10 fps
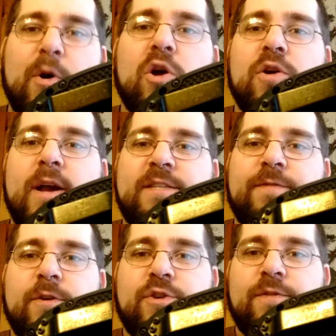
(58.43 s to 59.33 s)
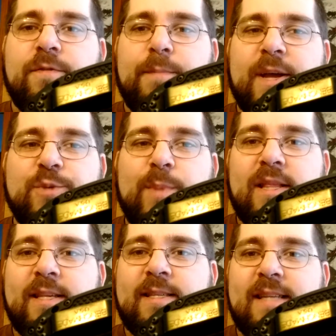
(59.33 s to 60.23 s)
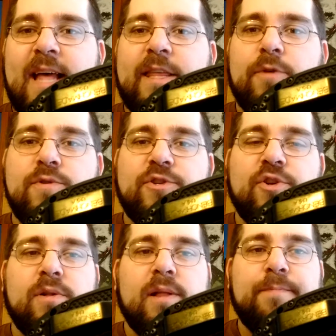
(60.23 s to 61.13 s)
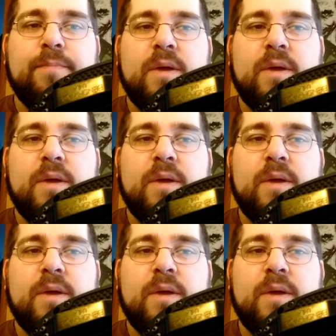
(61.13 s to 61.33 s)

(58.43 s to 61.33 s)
Parkerized version from Benchmade. This is not the original clip.